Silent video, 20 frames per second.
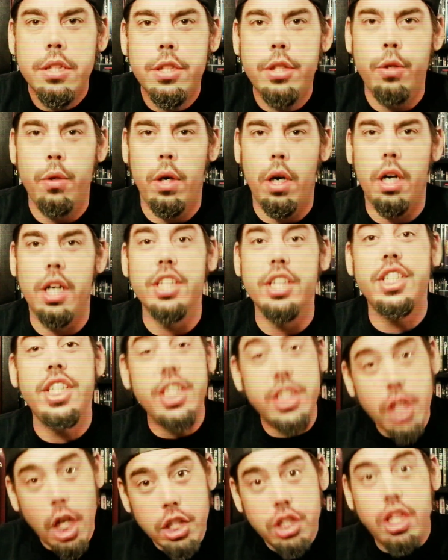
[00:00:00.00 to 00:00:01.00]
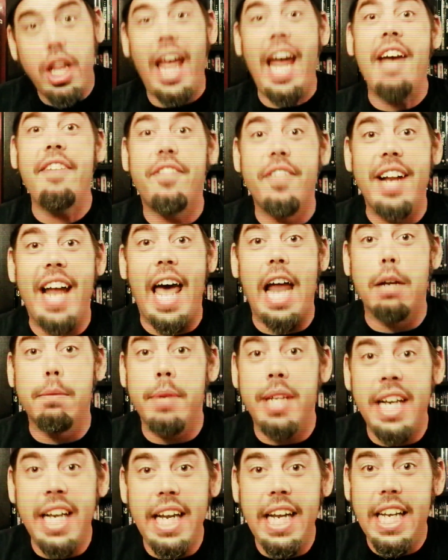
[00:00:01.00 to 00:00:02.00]
to her, and she starts laughing at him,
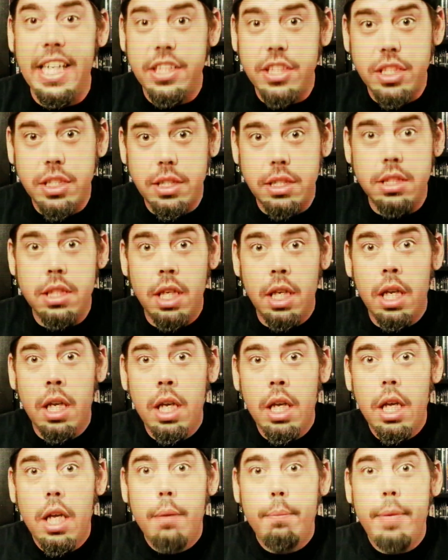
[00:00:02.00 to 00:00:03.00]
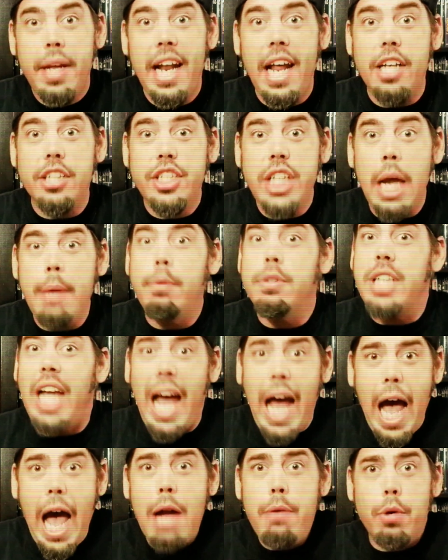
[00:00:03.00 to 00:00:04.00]
and he gets bent out of shape, which
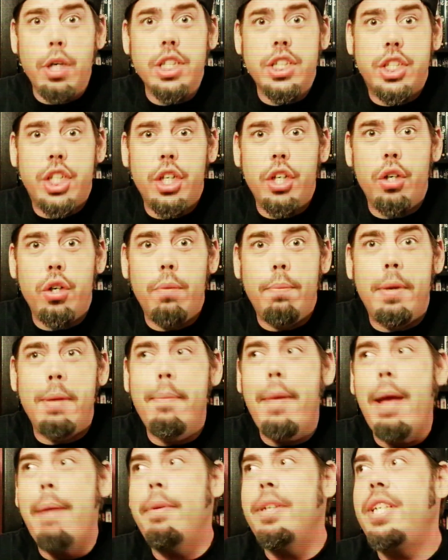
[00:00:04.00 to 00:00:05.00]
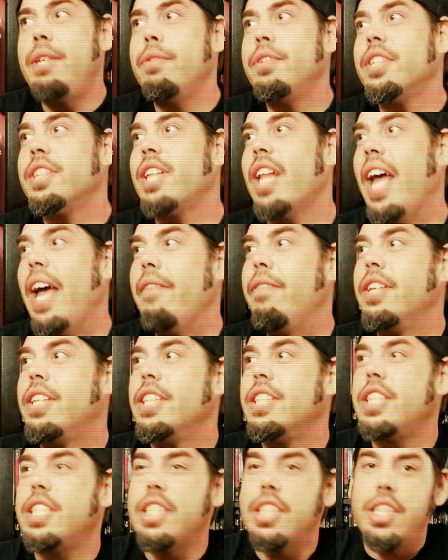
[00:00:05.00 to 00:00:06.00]
I would too, but maybe she was just laughing
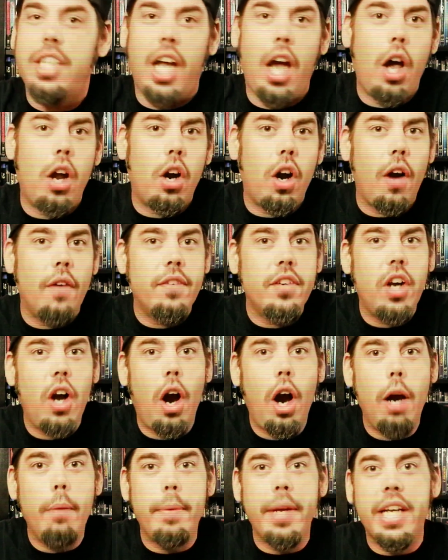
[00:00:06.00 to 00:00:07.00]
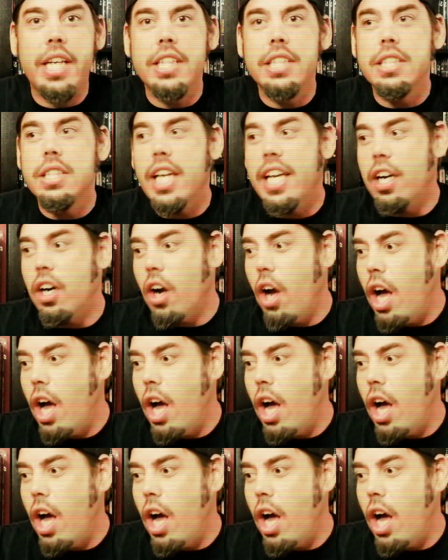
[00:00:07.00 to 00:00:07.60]
because it caught her off guard, because later